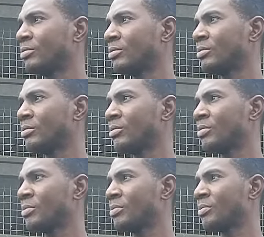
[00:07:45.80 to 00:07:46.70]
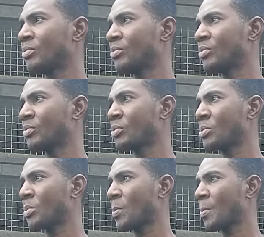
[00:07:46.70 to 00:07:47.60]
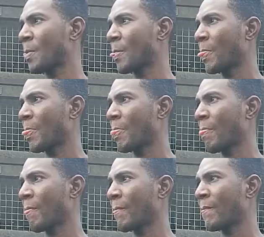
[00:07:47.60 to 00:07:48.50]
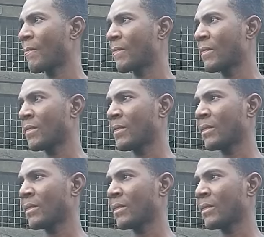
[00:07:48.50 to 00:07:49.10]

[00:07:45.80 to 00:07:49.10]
Nobody speaks.